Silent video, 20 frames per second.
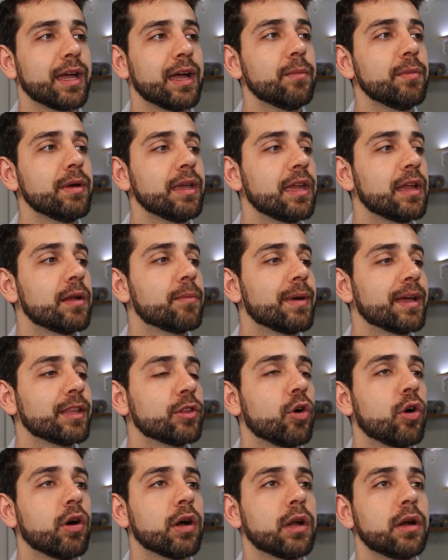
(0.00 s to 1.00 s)
I come here in my
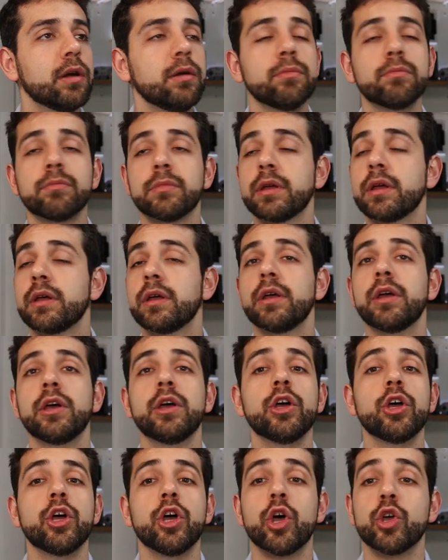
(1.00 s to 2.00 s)
Docker,
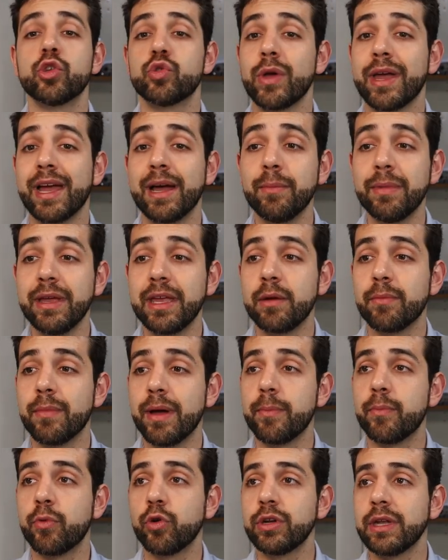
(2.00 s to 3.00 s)
so I come here in
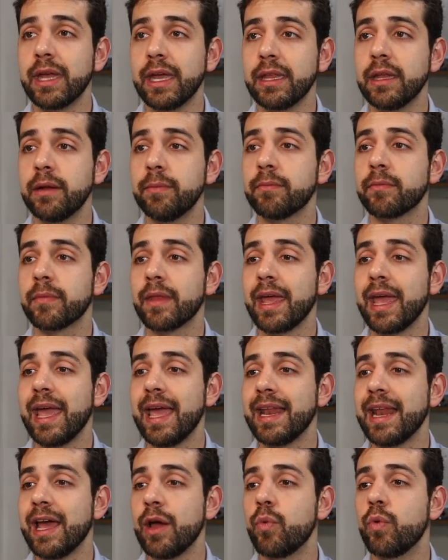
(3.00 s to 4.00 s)
my Portainer,
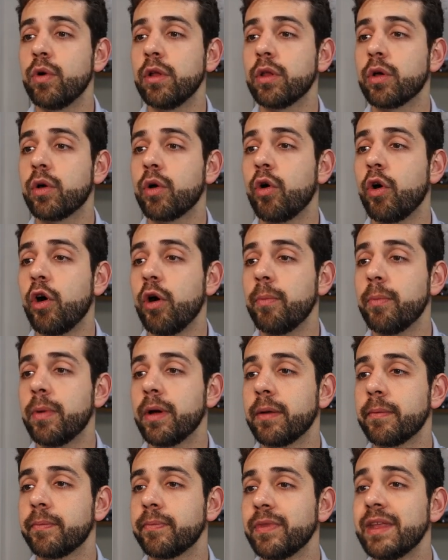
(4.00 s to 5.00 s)
and I will copy
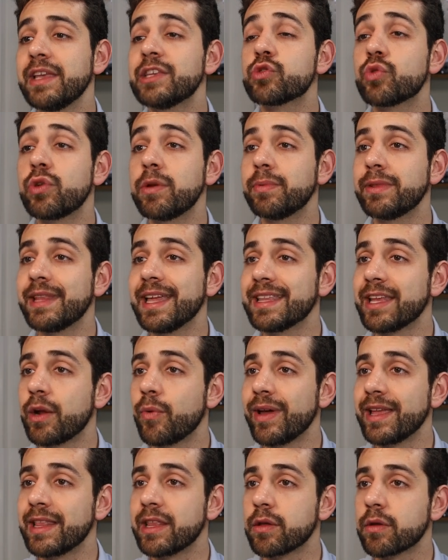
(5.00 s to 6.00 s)
the script that I
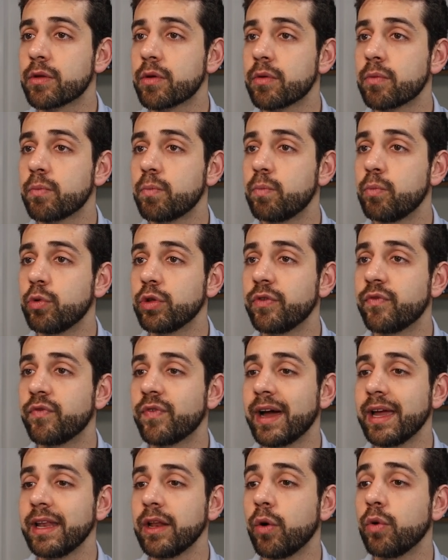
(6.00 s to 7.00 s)
read
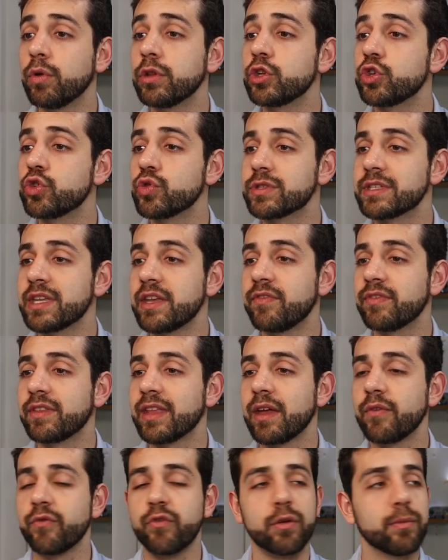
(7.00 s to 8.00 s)
modified only to save
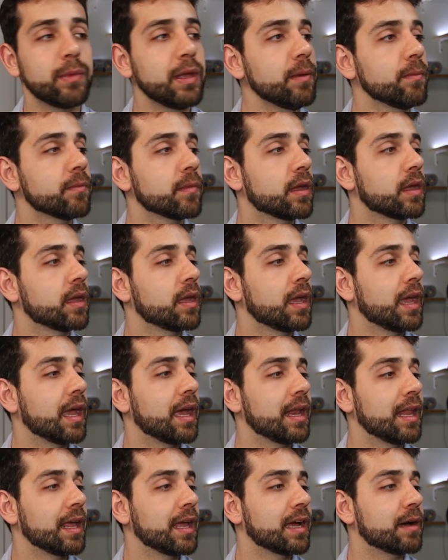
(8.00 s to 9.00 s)
time for me,
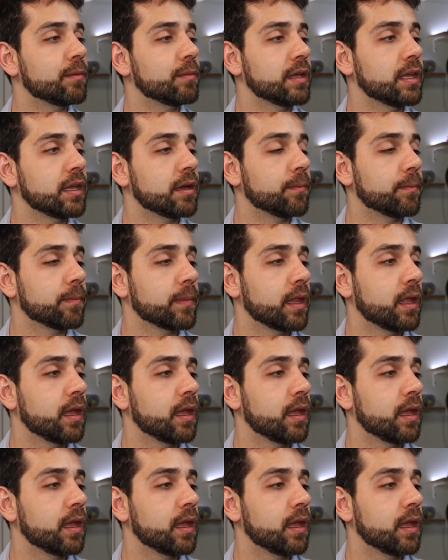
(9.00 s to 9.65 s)
and I come here.